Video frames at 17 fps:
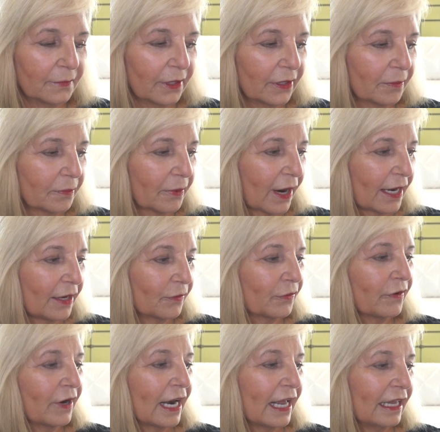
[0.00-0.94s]
the bright
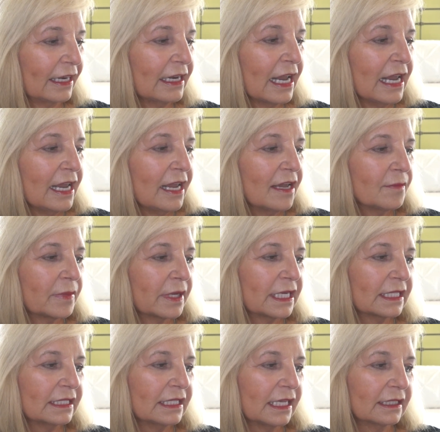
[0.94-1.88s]
red, but
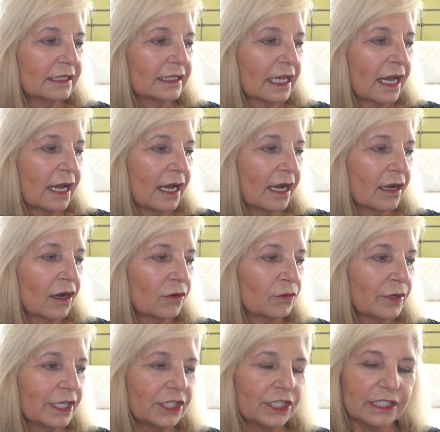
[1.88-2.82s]
it says a
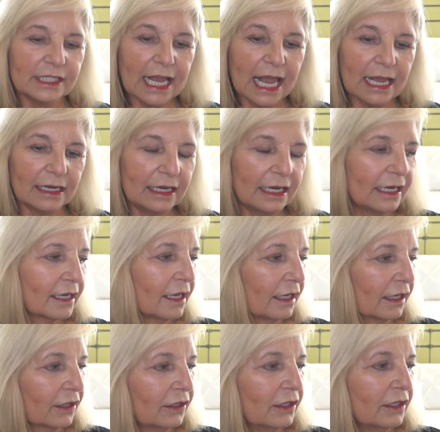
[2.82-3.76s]
rich satiny
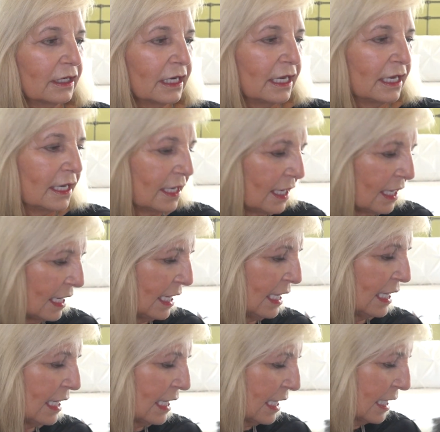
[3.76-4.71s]
color
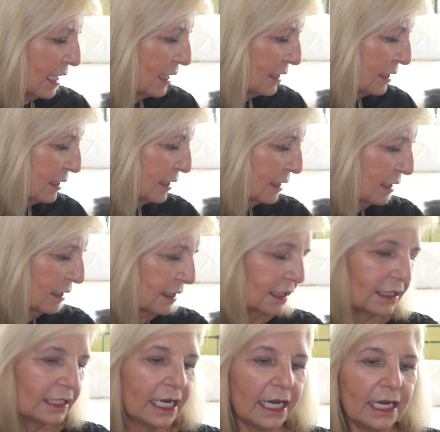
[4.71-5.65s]
and
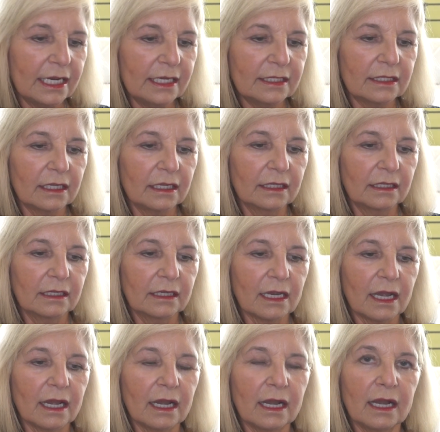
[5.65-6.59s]
stays
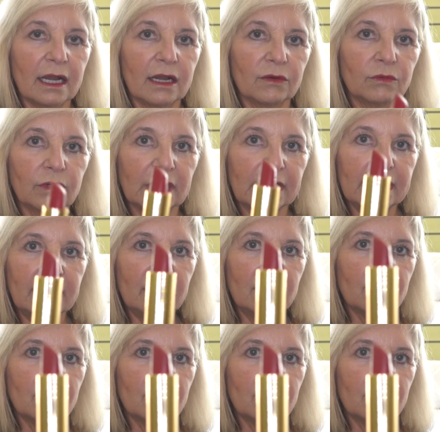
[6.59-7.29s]
really